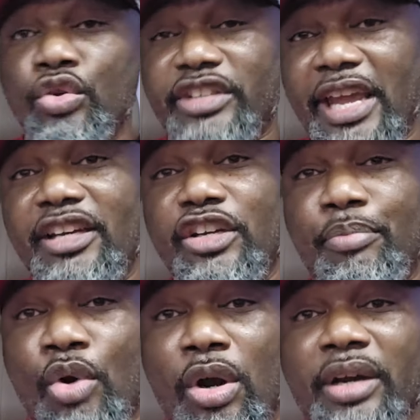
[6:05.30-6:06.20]
Kalen
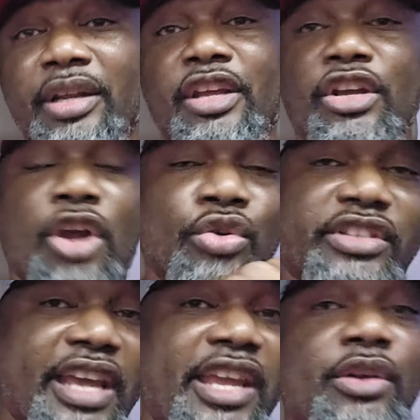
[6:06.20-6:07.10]
DeBoer, Coach
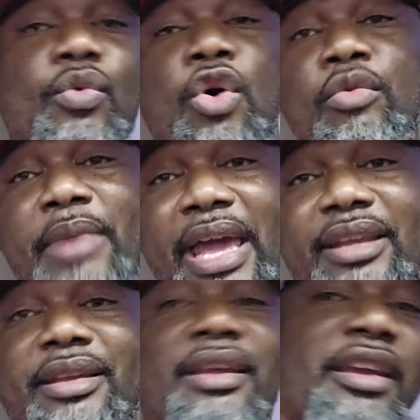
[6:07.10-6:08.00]
Kane, Wommak,
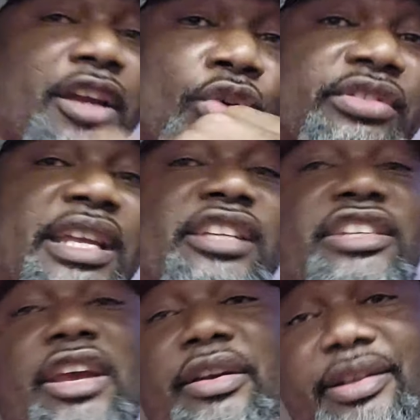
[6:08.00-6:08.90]
and Coach Nick
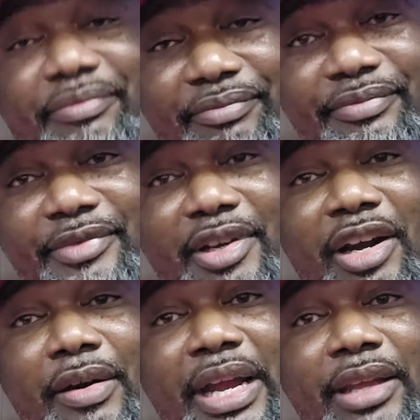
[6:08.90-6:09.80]
Sheridan.
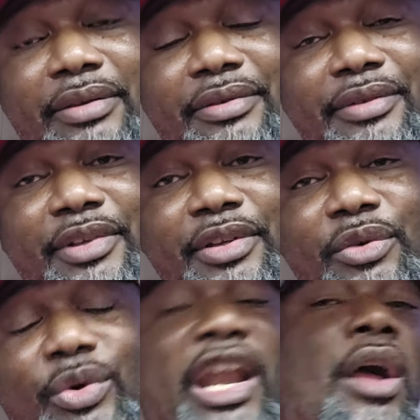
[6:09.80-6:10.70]
All right.
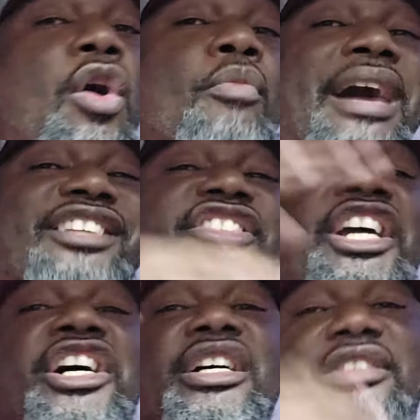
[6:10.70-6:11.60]
With all my
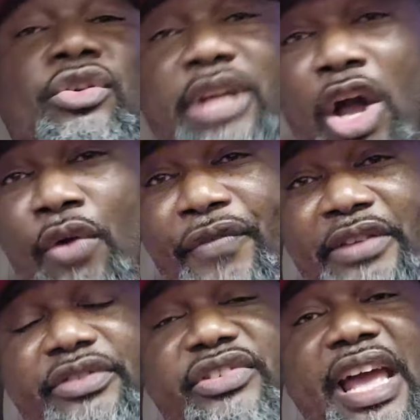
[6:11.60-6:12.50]
studs on the
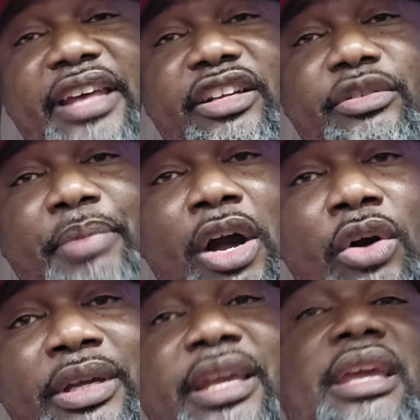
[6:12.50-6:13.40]
offensive side of the
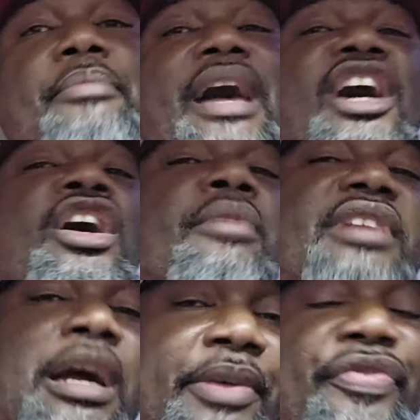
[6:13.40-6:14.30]
ball and my
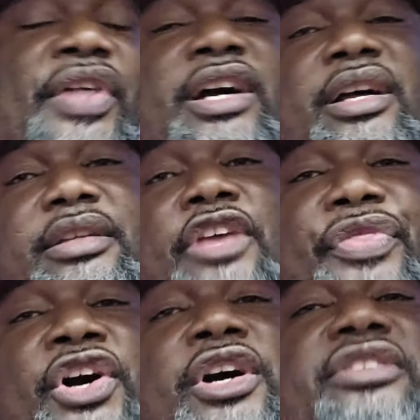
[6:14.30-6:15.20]
upcoming
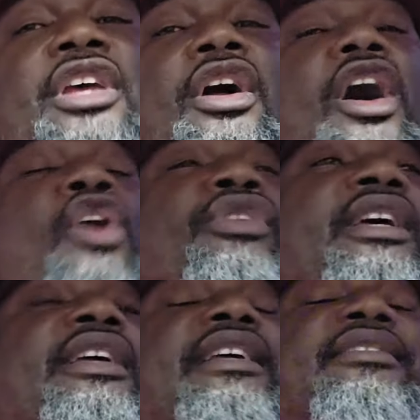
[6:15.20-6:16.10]
thugs on
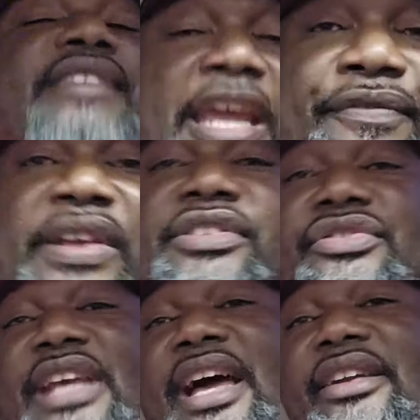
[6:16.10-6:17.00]
the defensive
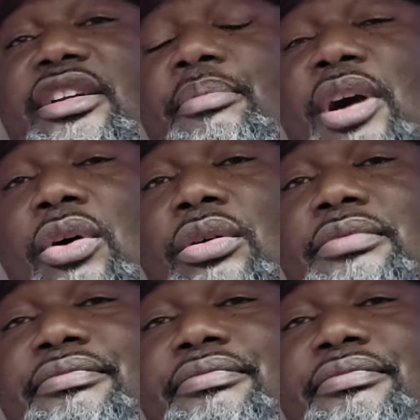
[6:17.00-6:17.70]
side of the ball.